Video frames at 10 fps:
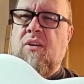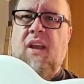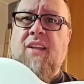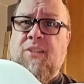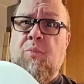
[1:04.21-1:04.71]

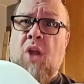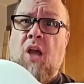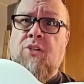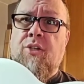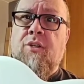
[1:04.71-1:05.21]
It's
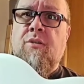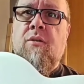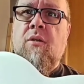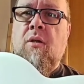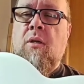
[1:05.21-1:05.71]
obnoxious.
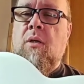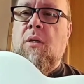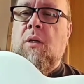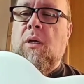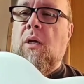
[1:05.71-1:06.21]

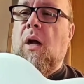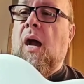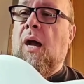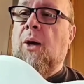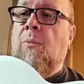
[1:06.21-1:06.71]

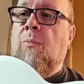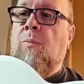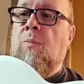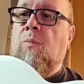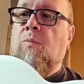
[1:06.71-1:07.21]
So
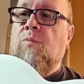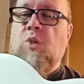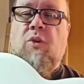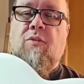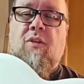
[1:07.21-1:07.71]

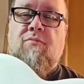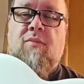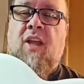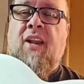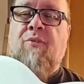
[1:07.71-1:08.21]
a
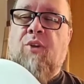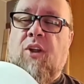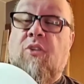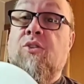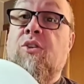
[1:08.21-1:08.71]
lot of different
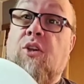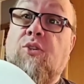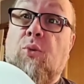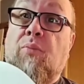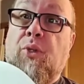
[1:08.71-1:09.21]
colors. There's
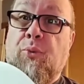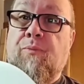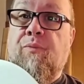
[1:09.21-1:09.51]
also a blue.